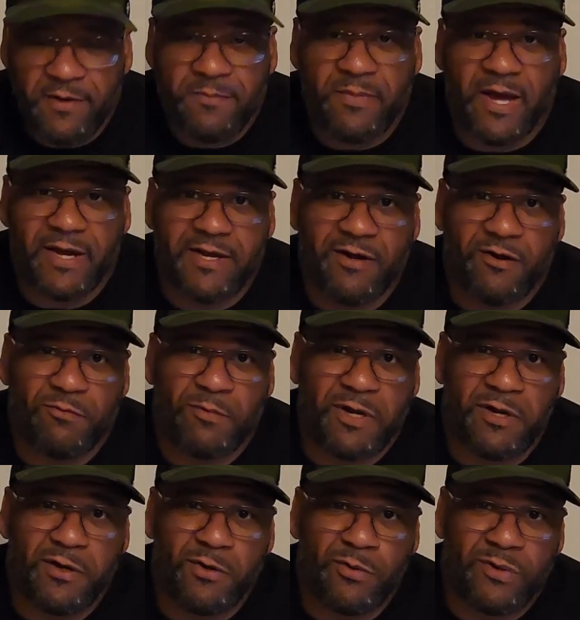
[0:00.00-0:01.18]
Back here in my
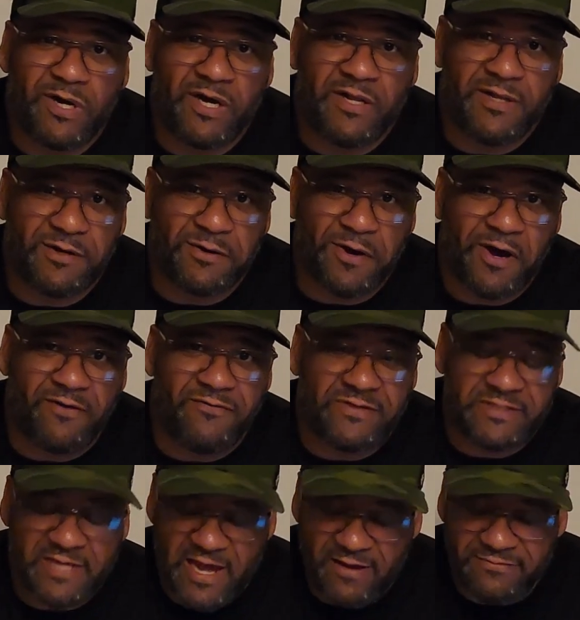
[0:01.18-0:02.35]
new little office
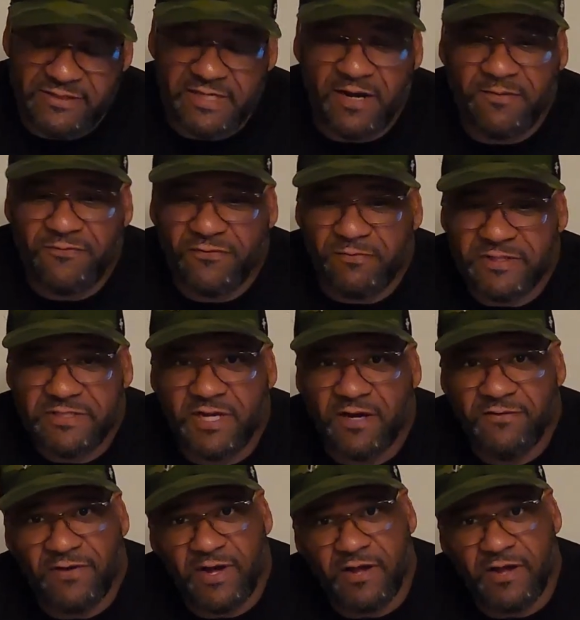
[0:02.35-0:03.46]
I have set up for myself,